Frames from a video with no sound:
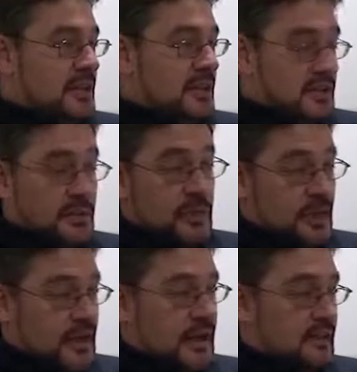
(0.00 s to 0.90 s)
is that we're
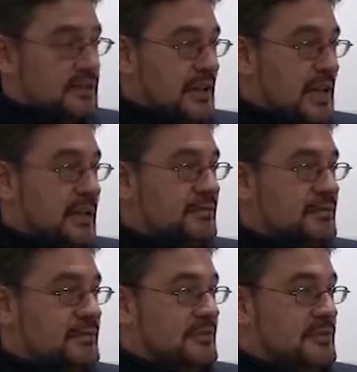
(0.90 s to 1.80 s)
going to have
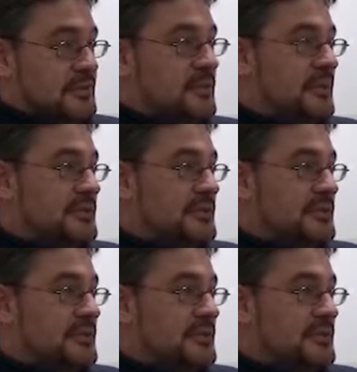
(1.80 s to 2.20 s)
super